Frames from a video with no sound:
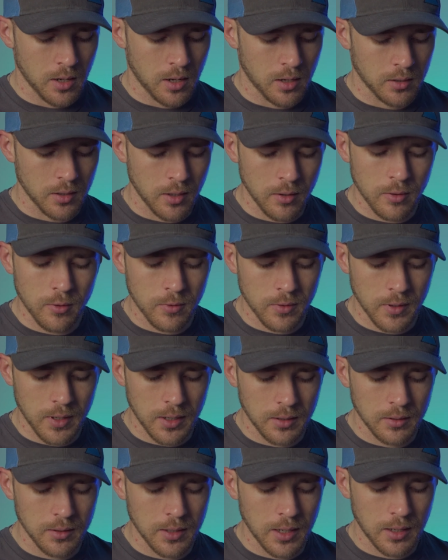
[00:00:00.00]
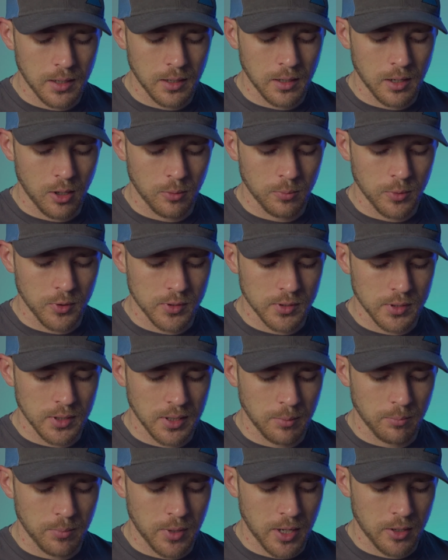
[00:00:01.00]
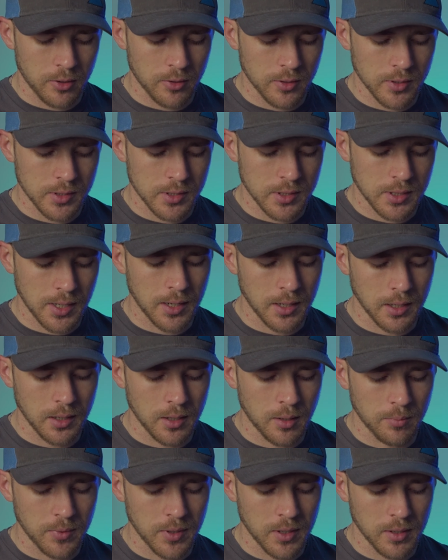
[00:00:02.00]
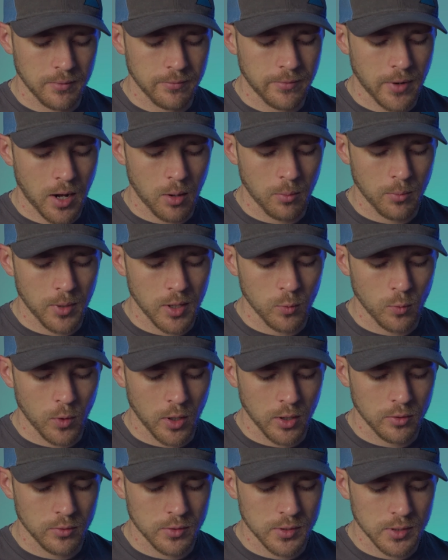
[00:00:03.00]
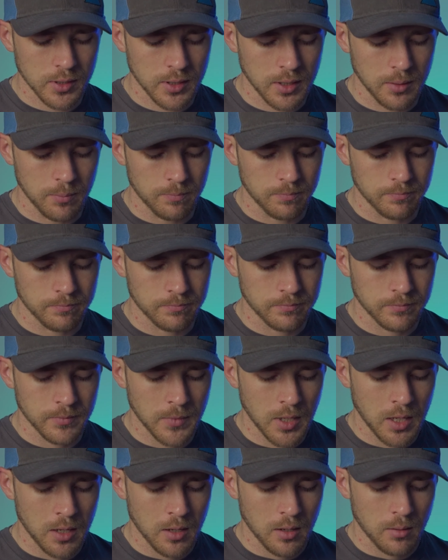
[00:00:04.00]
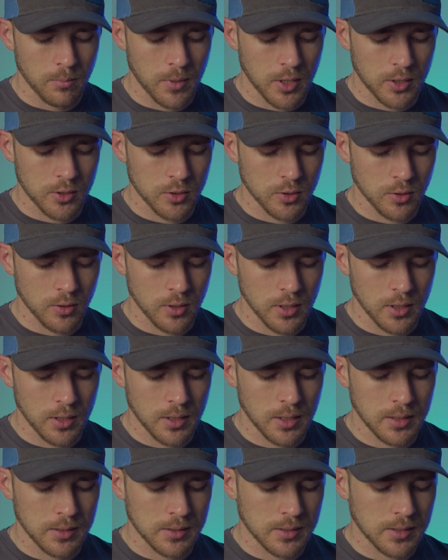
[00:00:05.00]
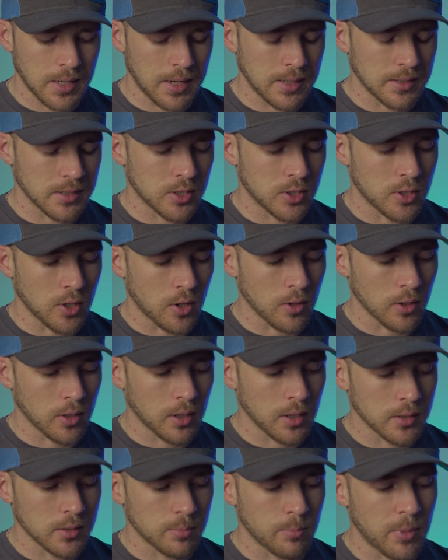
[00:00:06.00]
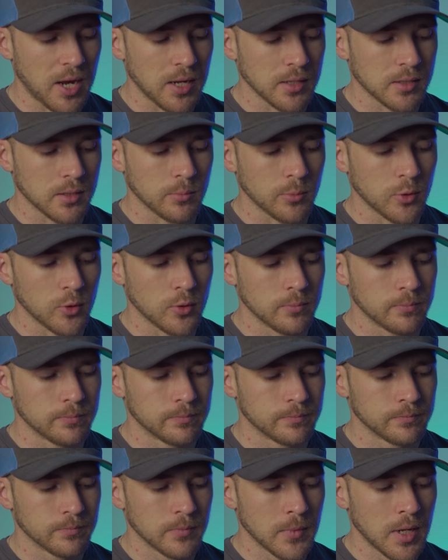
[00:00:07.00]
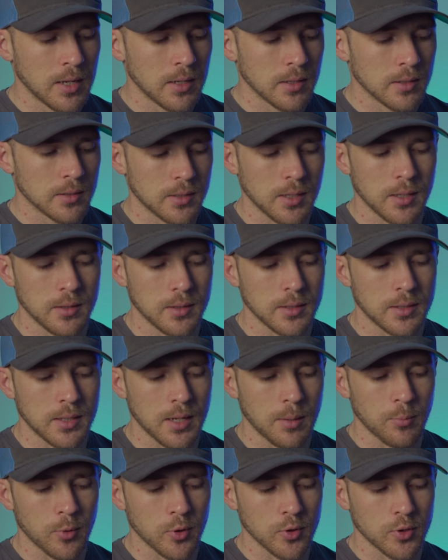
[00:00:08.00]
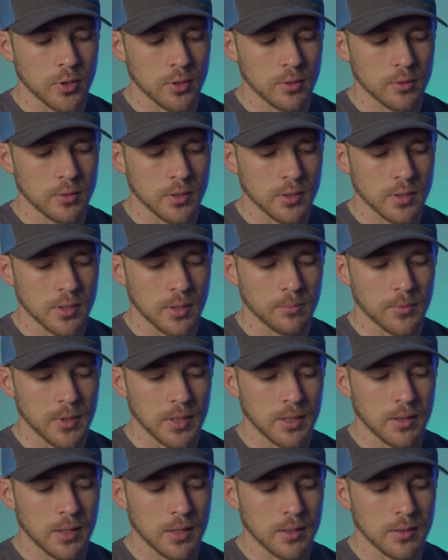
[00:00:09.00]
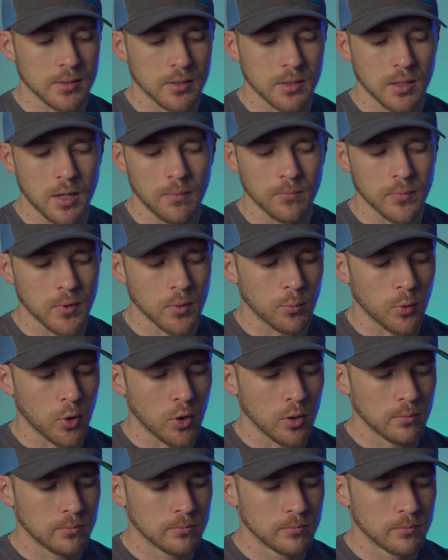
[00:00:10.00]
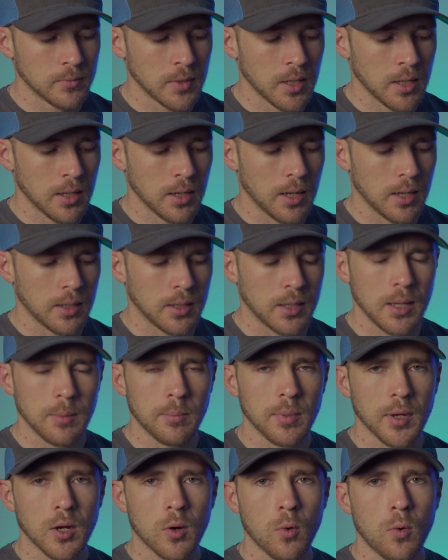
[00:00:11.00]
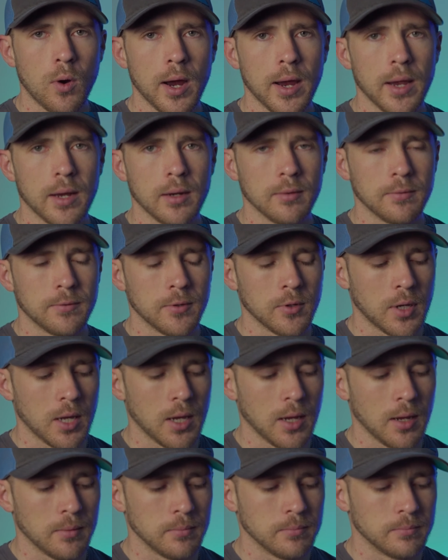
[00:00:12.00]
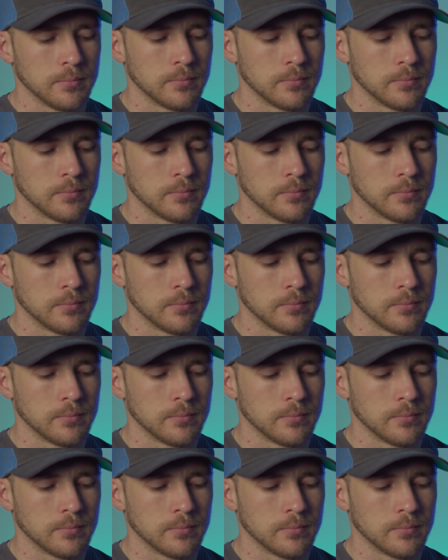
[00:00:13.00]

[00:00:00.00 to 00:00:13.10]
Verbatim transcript: Another thing that can help you sleep better is setting up the environment where you sleep. Make sure it is as dark as possible, set the temperature to something that is comfortable, and keep it quiet if you can.